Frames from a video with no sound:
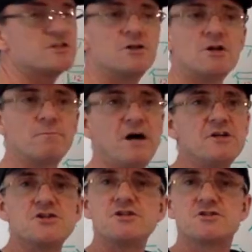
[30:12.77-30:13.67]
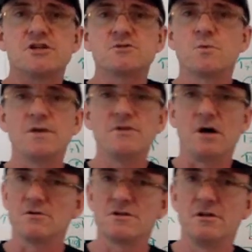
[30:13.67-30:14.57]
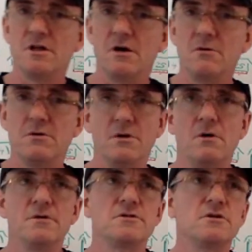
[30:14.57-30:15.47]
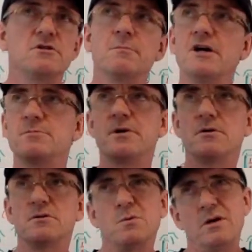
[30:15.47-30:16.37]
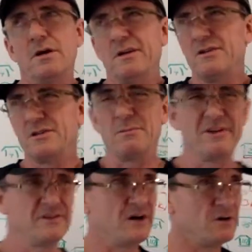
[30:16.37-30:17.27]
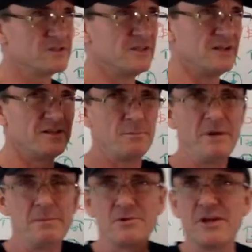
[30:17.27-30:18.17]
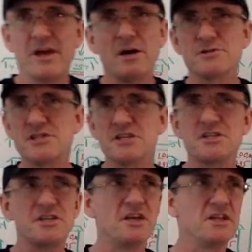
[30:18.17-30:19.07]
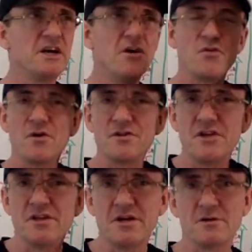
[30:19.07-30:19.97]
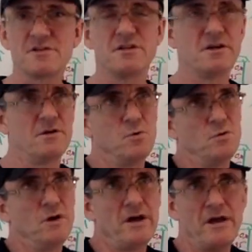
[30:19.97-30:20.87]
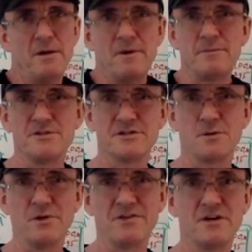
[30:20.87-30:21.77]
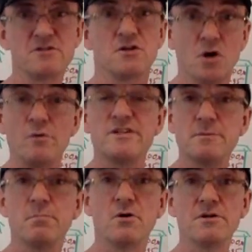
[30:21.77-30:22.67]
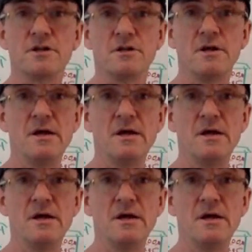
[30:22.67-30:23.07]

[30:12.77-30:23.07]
it's not much. It's just 1,000 now. You know, it's not much because well, it's 1,000 other people. They have 16, 30,000. There, who I am? I'm just 1,000. No, it's important